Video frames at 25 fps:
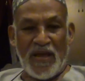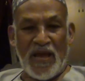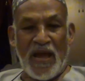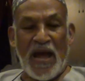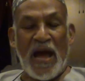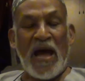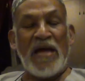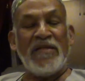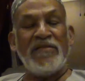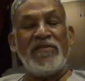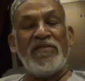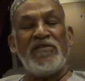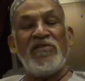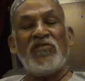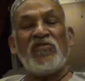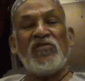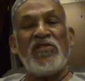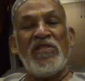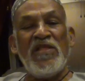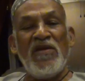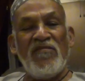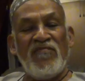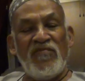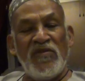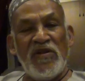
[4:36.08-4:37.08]
And this
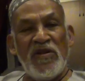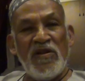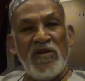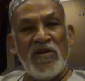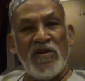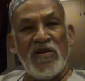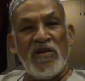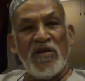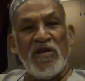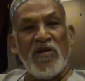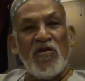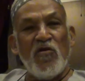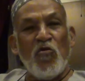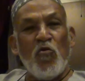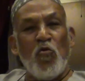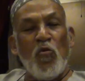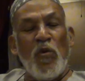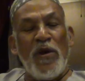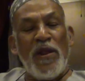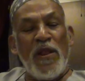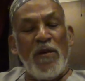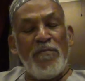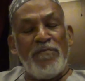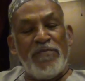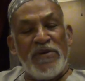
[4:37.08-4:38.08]
level,
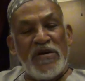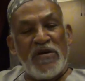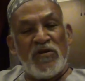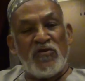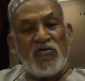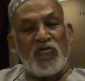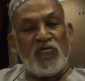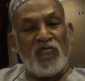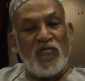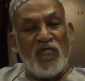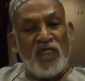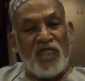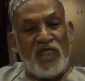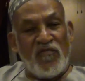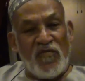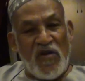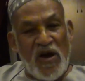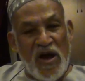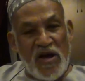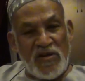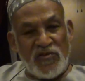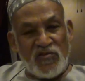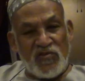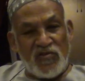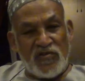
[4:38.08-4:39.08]
when a person
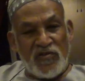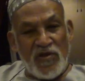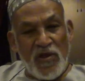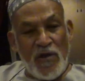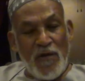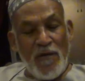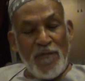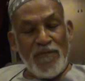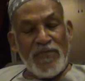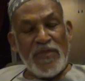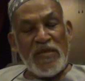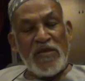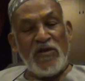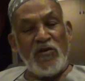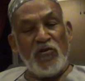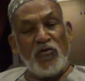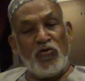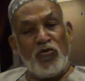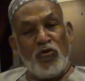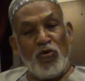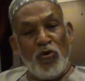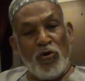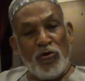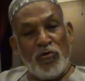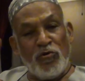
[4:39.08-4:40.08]
fasts, he
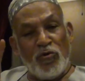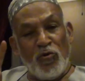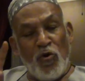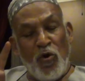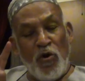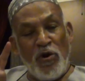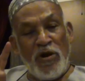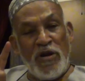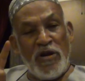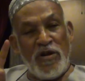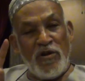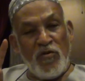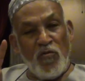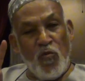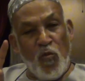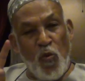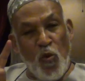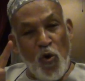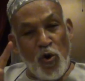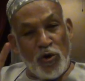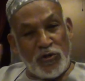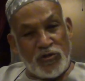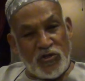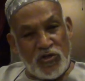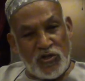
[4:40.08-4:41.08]
don't only
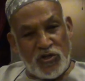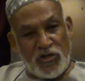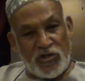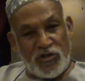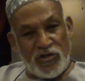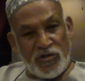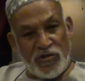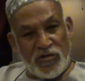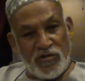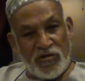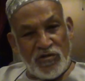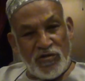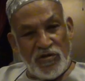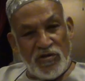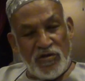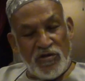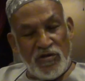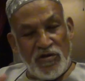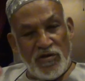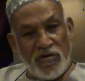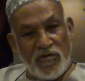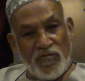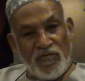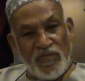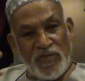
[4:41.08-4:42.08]
watch
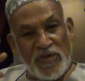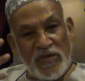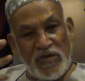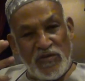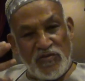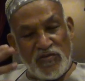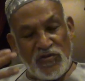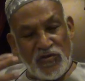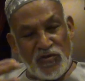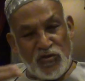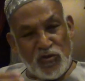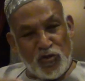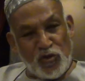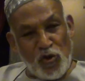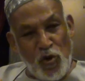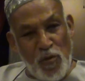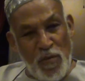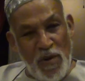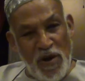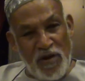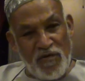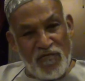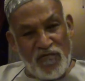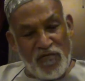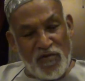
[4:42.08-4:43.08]
his
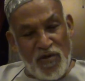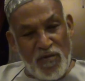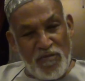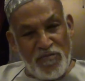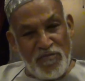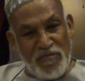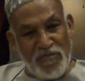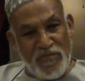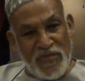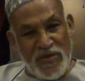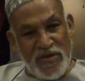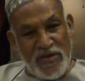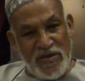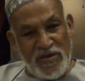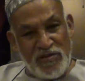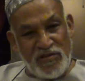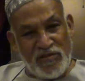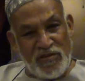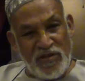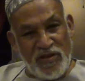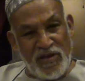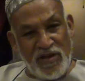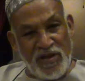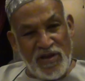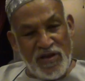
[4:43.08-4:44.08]
stomach from
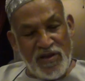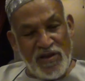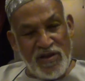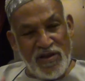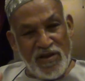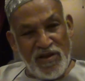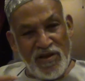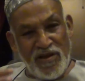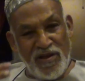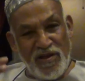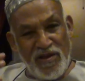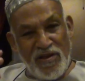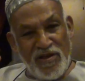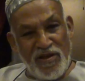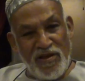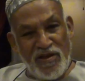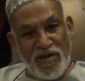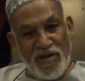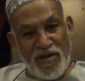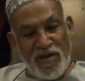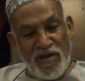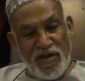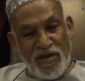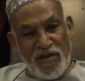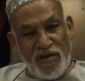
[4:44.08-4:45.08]
eating,
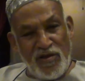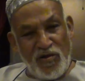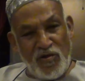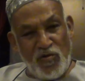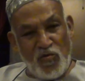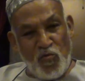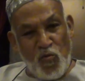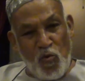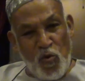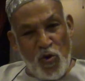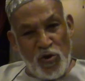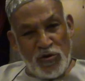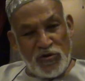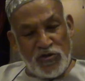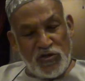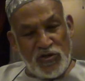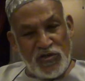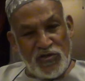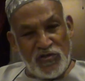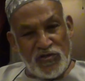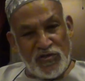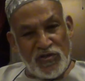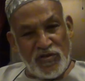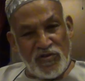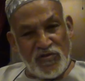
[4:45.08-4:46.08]
he
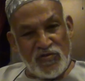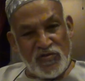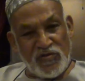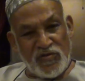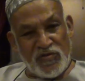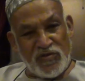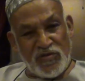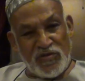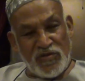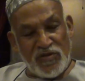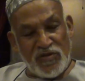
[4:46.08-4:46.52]
watches his